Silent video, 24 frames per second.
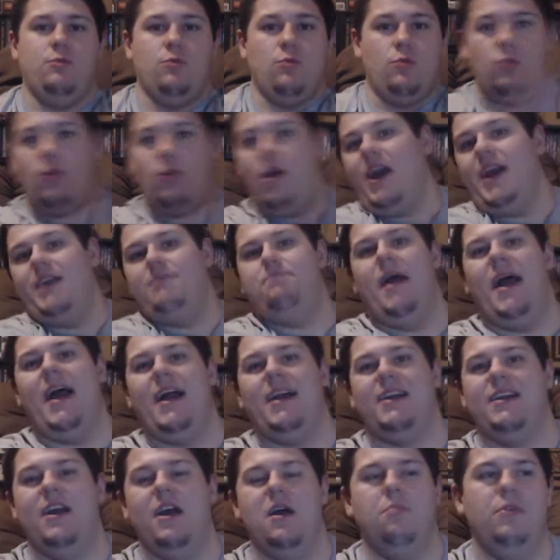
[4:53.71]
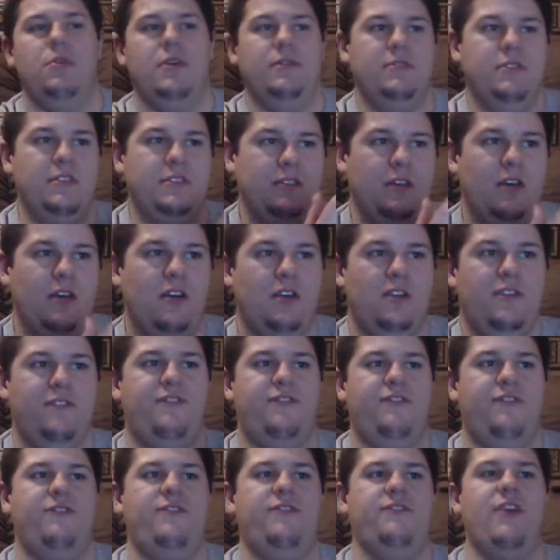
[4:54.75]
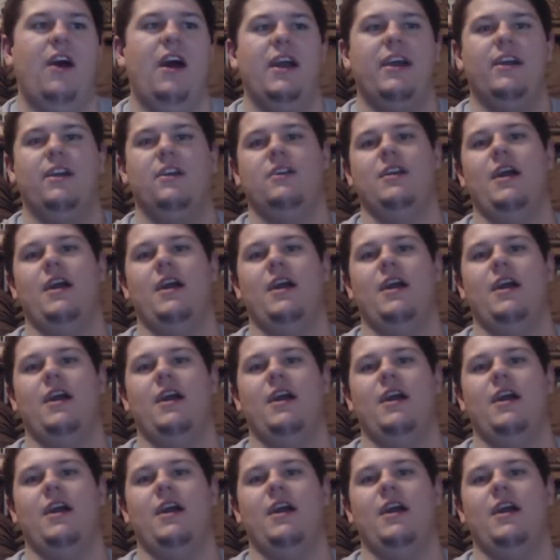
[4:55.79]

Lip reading: right back up with the song Fire